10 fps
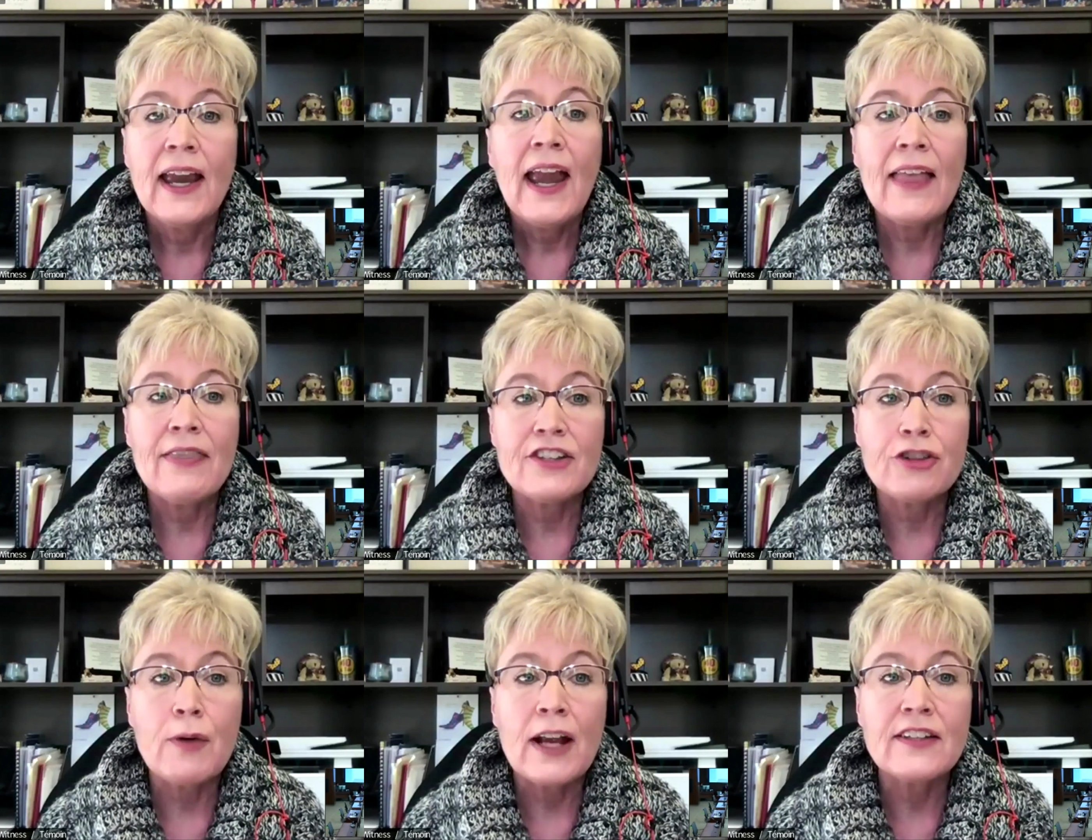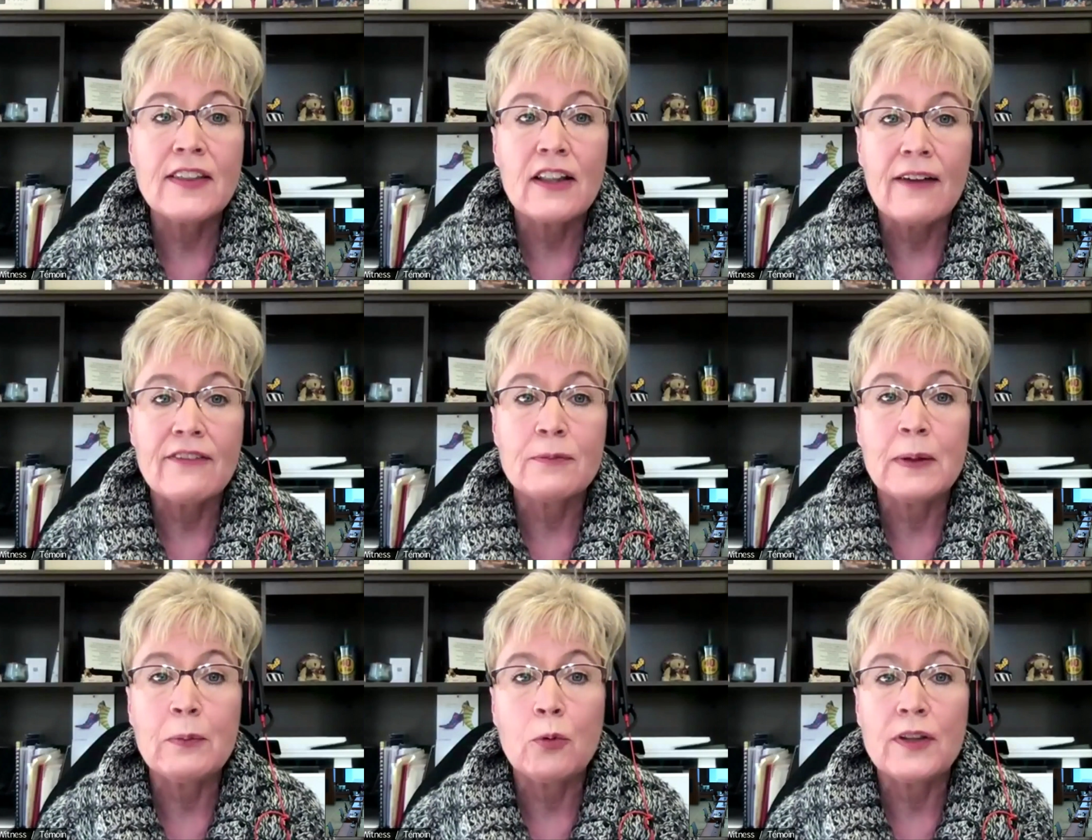And this threat to the lives of
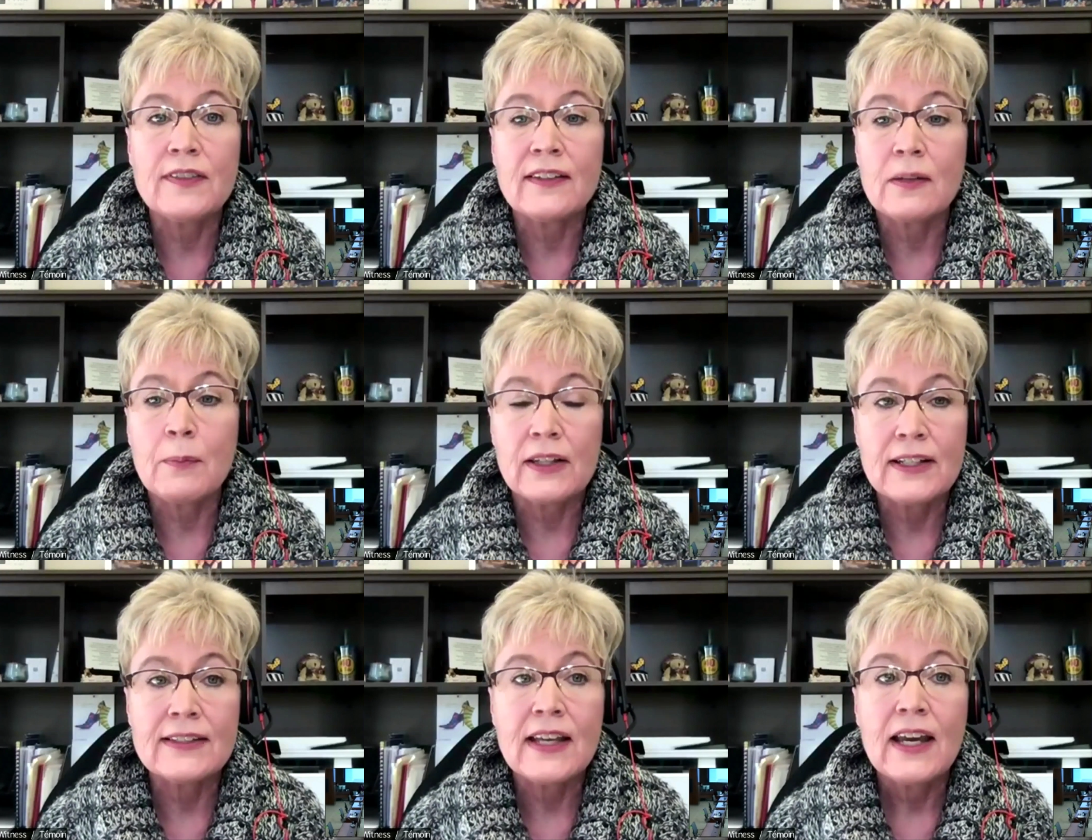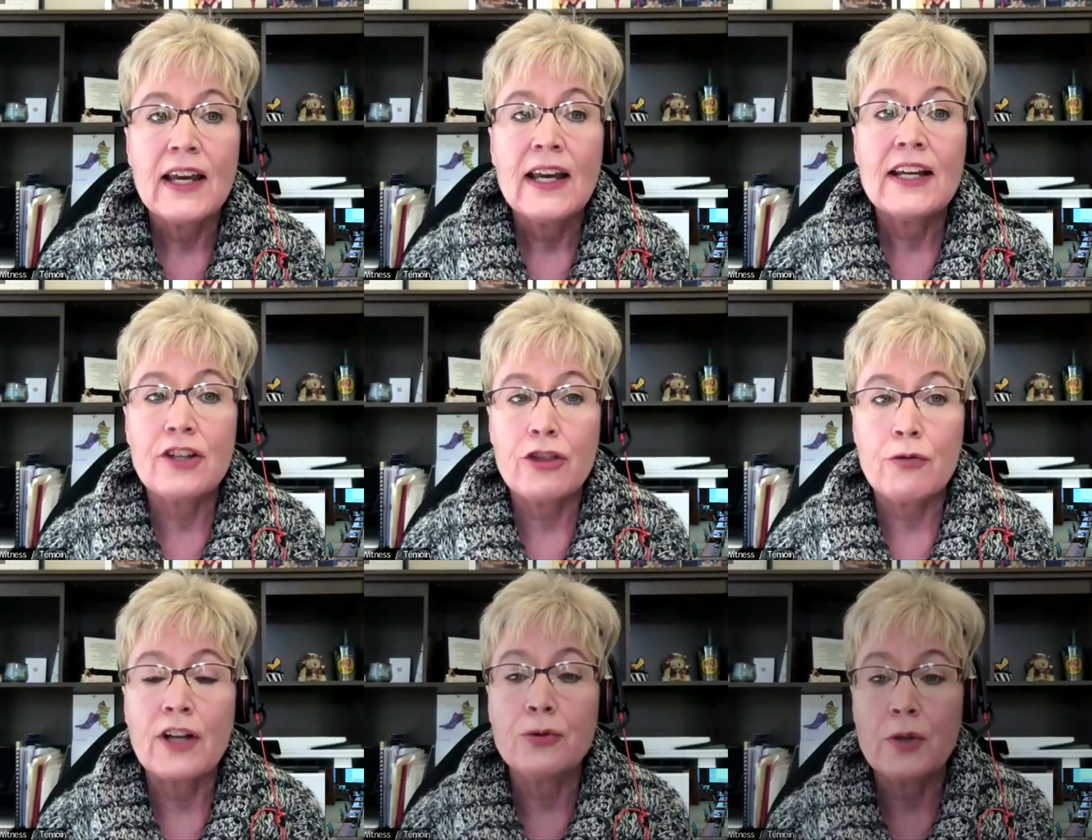people with disabilities is a
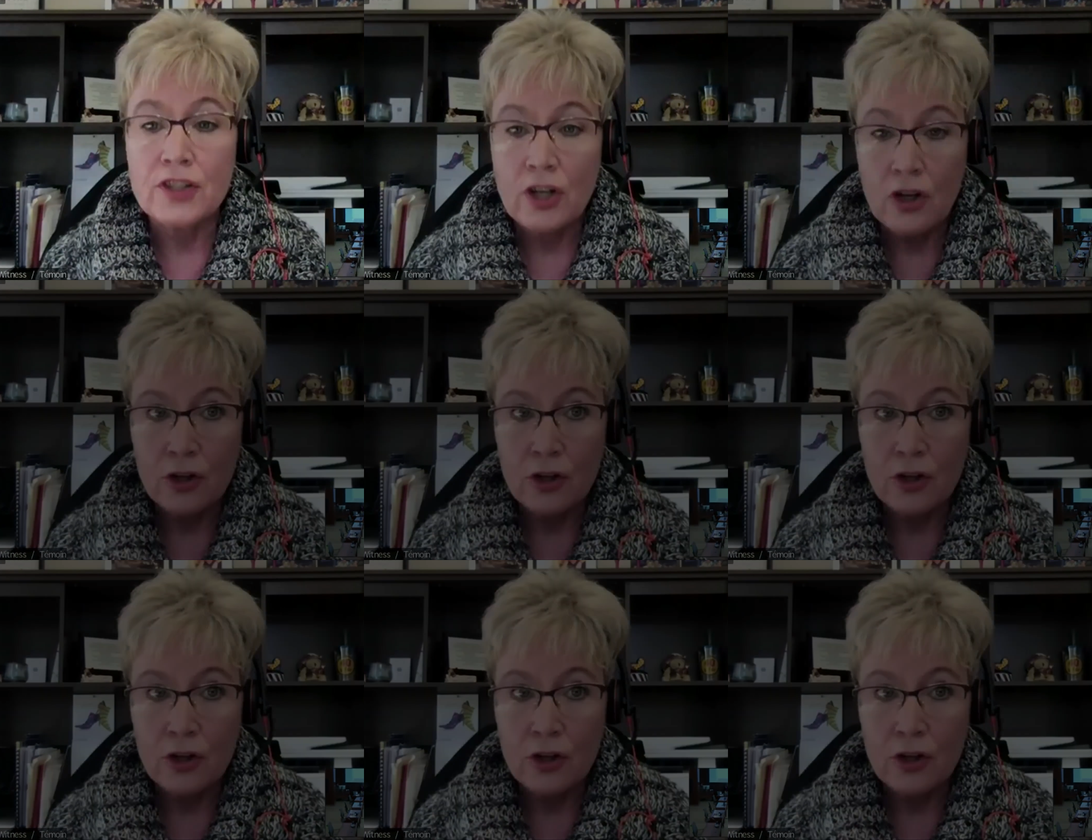threat to us all.